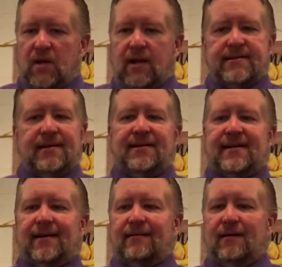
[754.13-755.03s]
It's
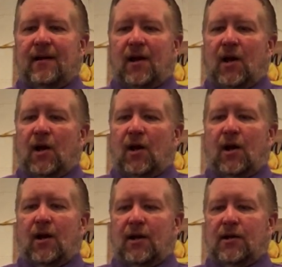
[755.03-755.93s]
easy.
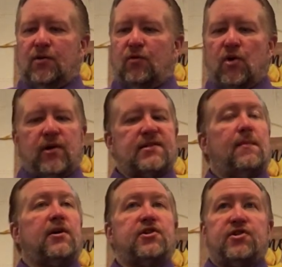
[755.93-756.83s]
You learn as
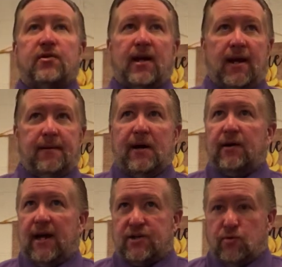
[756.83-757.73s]
much as you can
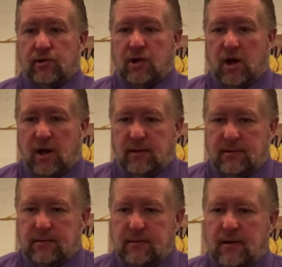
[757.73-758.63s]
about natural
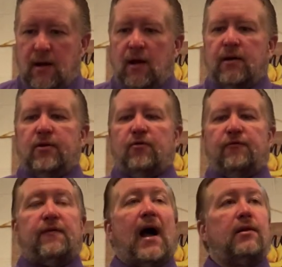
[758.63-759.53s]
law, you
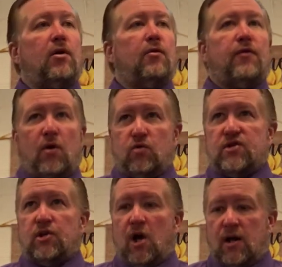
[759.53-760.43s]
follow
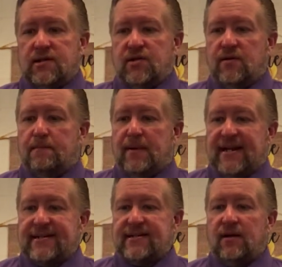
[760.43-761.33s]
those laws to the
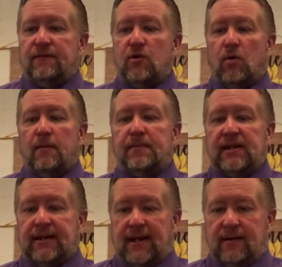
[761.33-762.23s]
best of your
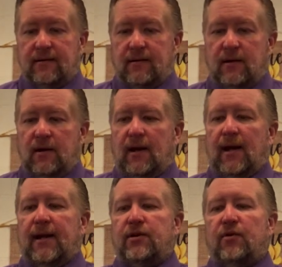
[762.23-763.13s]
ability,
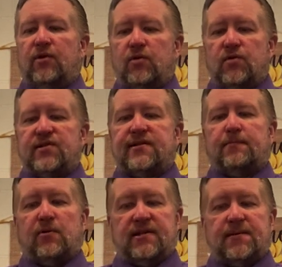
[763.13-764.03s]
and you use the
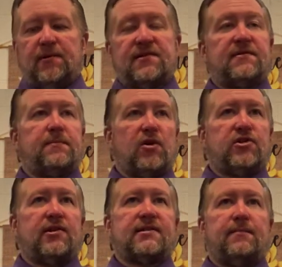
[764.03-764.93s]
principles of
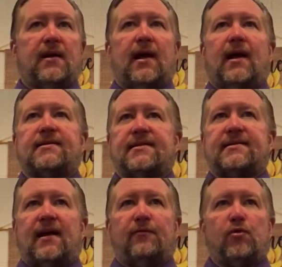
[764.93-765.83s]
spiritualism as a
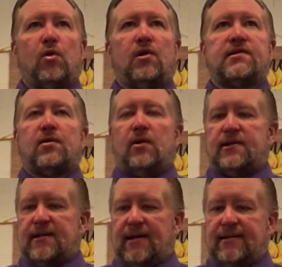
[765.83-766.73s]
set of rules or
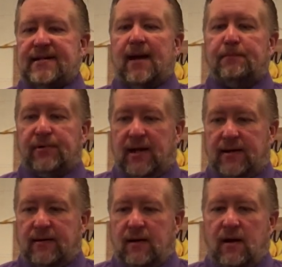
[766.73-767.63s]
as a template